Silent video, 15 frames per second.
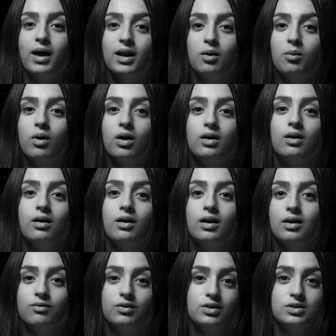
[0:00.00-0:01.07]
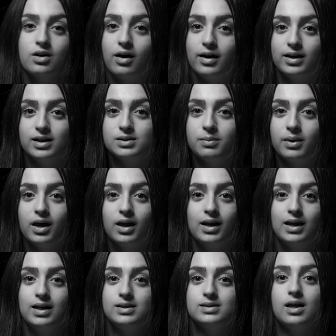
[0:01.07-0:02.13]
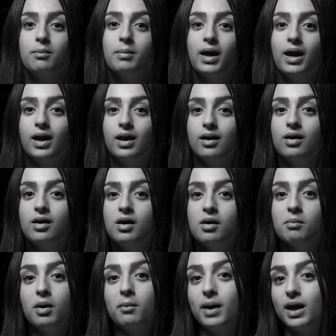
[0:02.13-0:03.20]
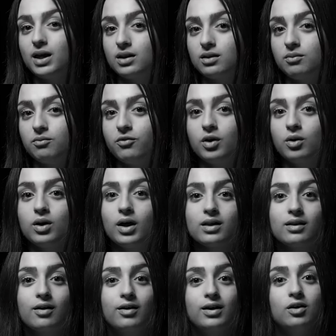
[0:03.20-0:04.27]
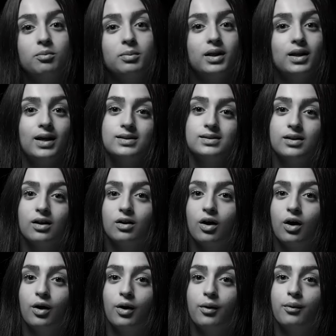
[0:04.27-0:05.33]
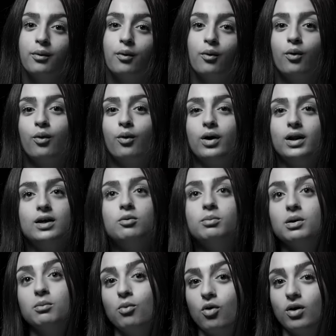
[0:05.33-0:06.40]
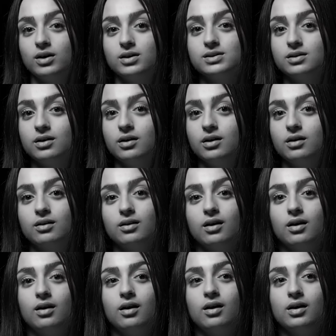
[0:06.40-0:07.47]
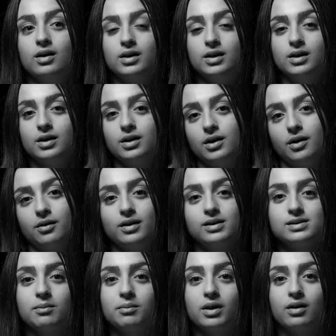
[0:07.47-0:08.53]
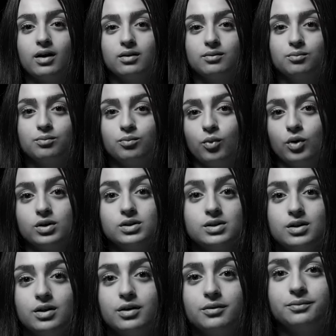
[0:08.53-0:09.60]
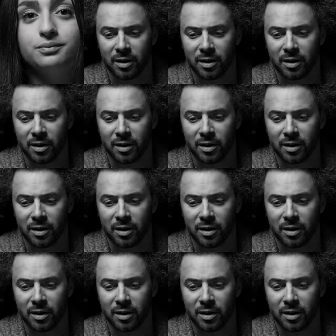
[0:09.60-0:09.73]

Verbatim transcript: anyone, even the tiniest bit, and ease that pain by making them feel like they're a little bit less alone or a little bit more understood, then you know that's something that I'd want to do.